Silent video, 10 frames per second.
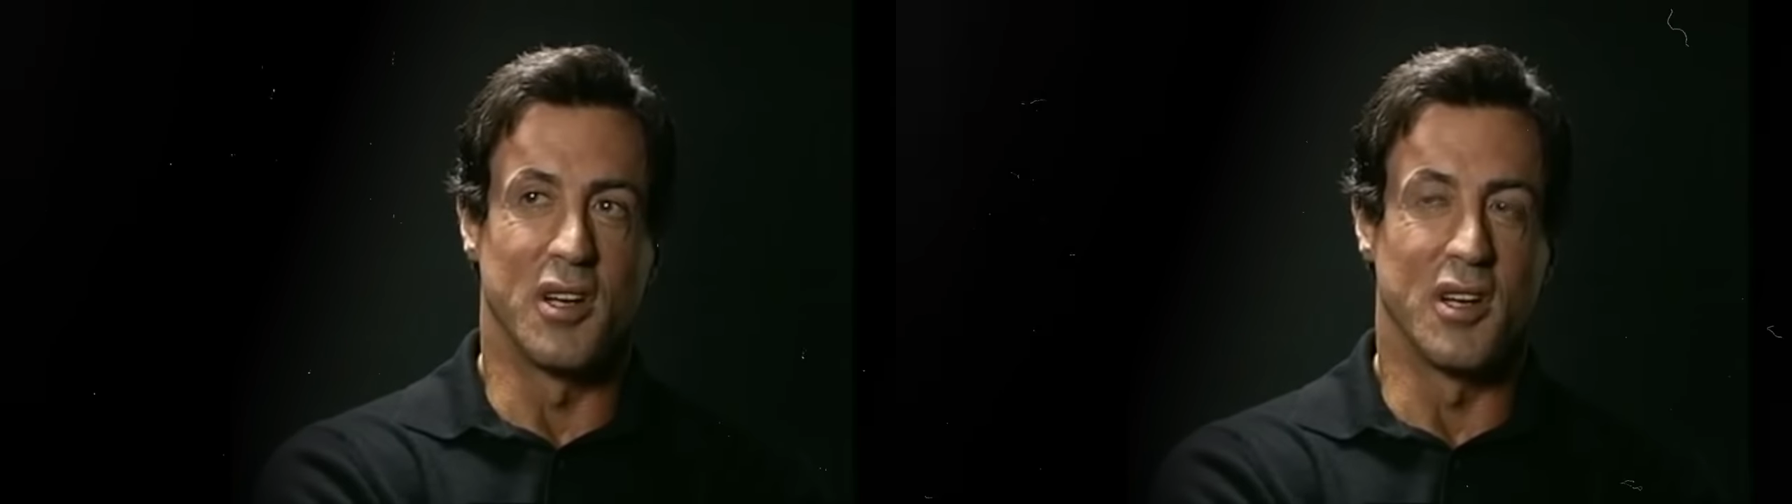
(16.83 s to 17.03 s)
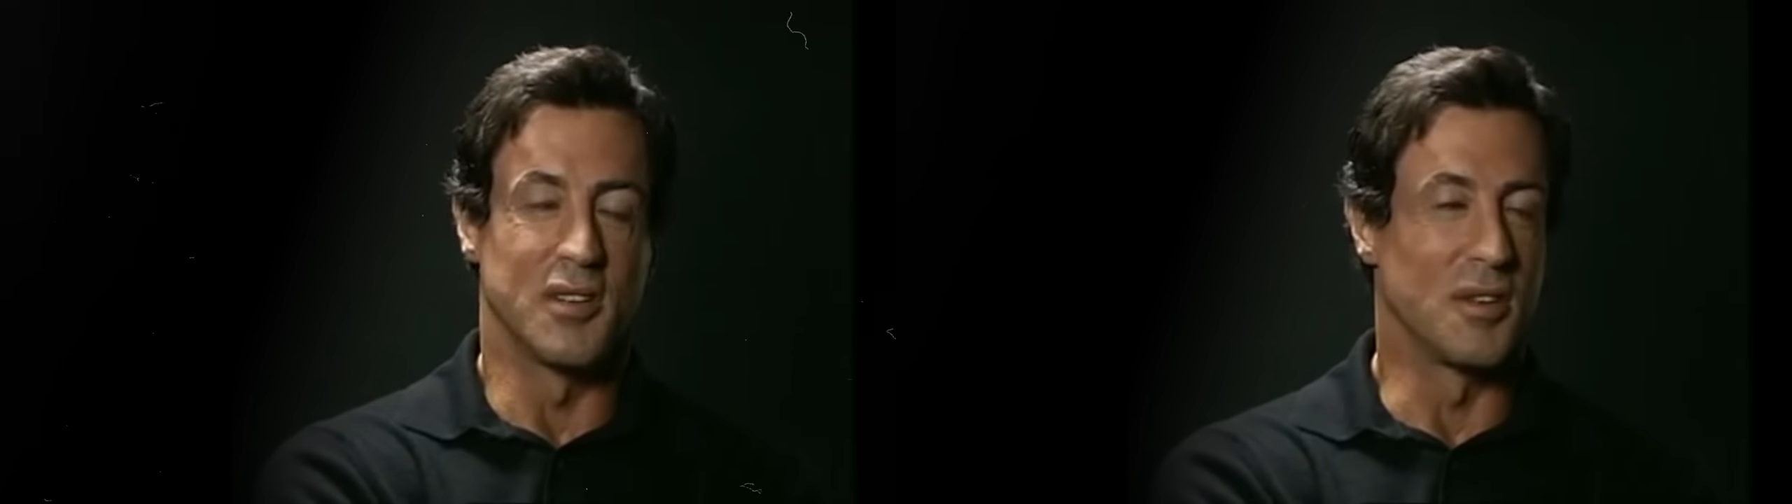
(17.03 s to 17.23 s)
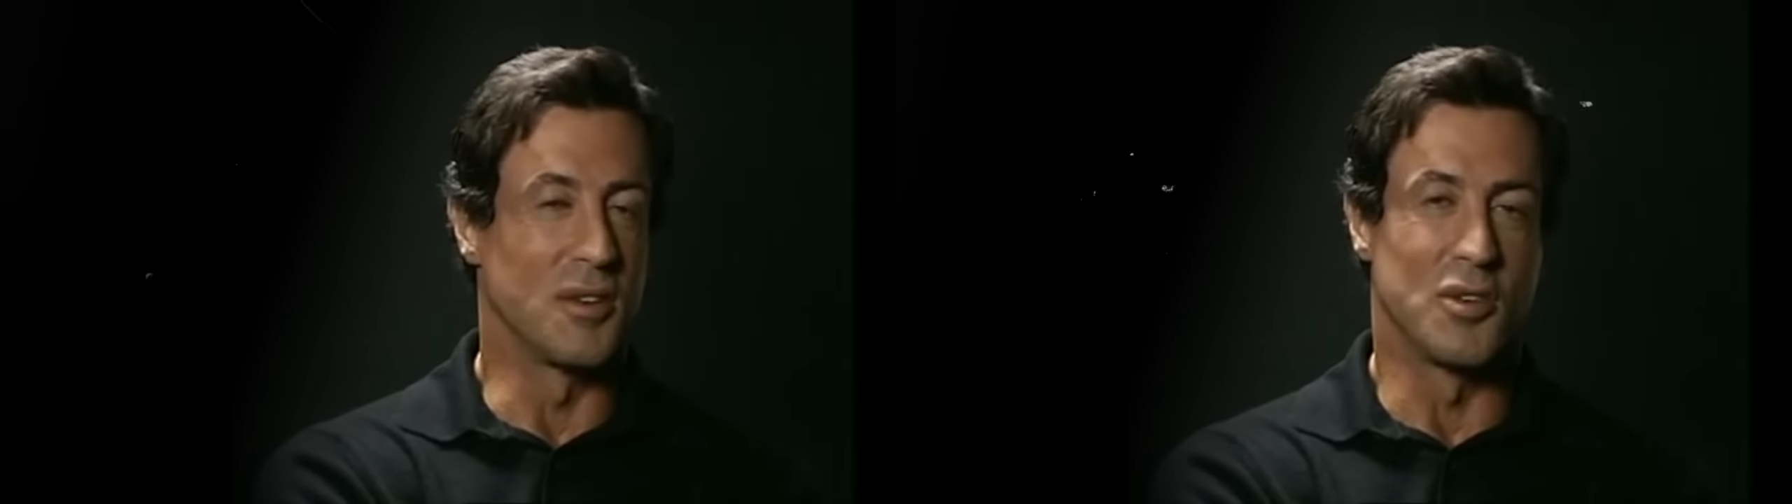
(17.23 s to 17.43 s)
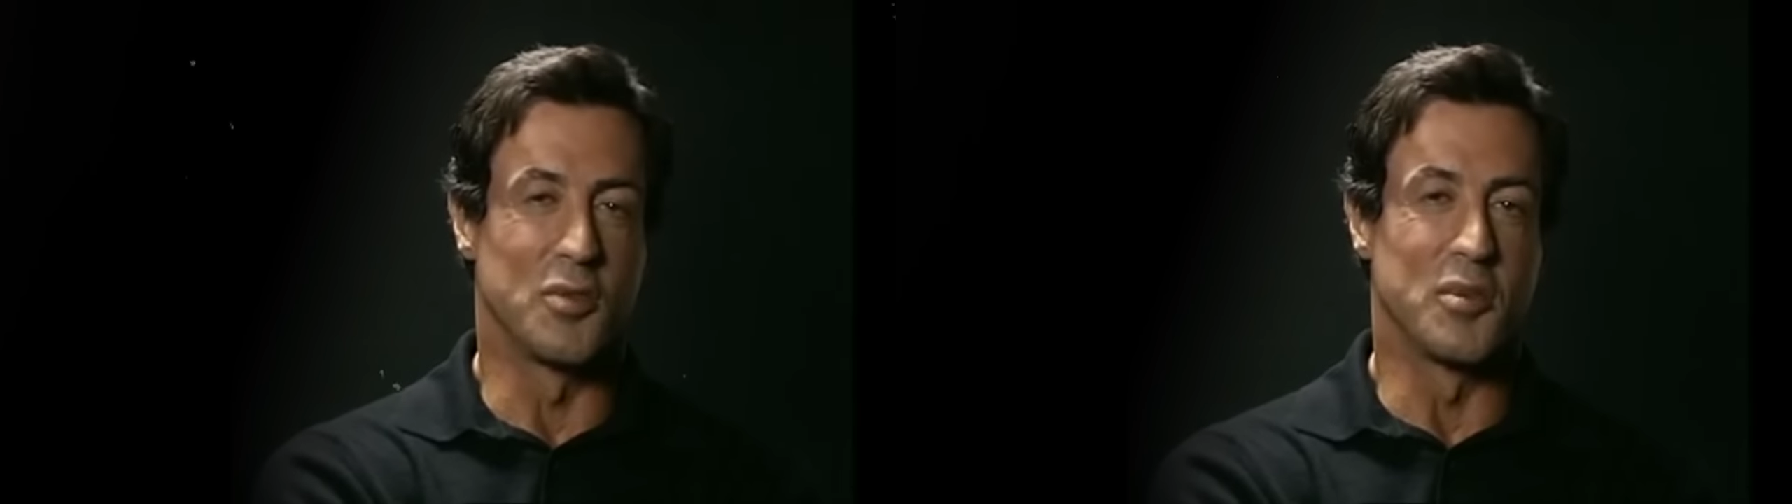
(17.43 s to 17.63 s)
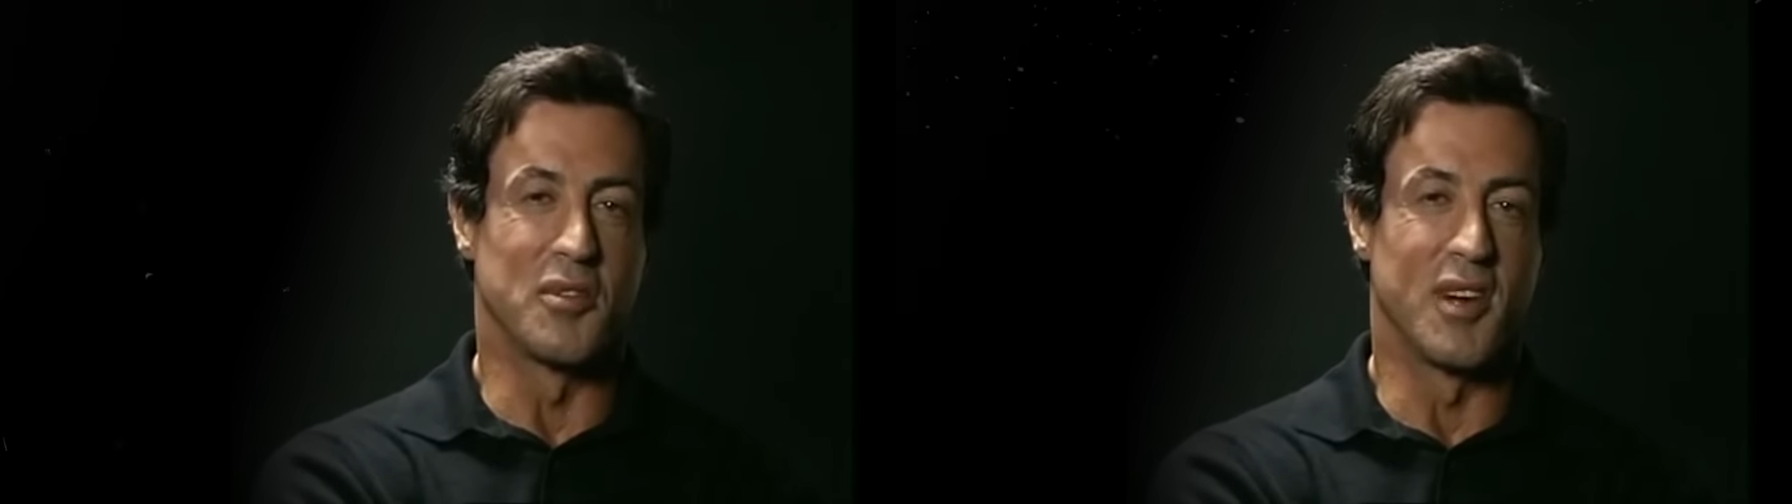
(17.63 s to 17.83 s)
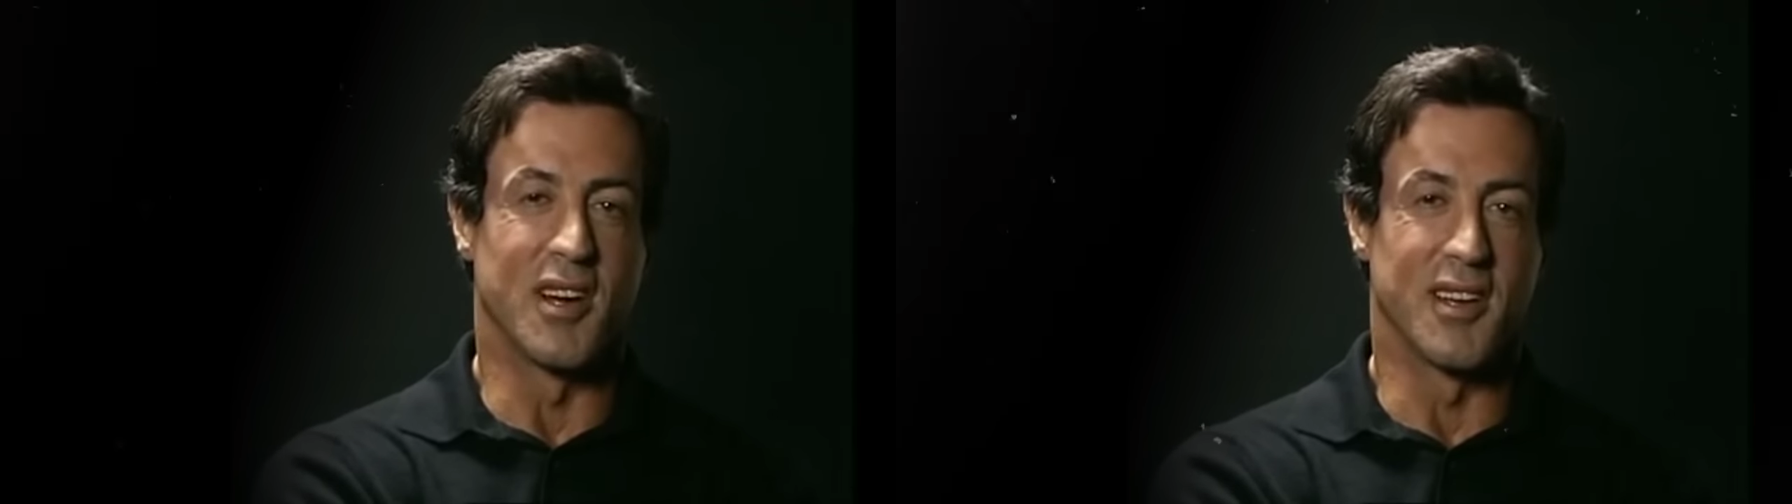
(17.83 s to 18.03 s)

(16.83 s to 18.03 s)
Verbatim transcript: I said, no, but Rocky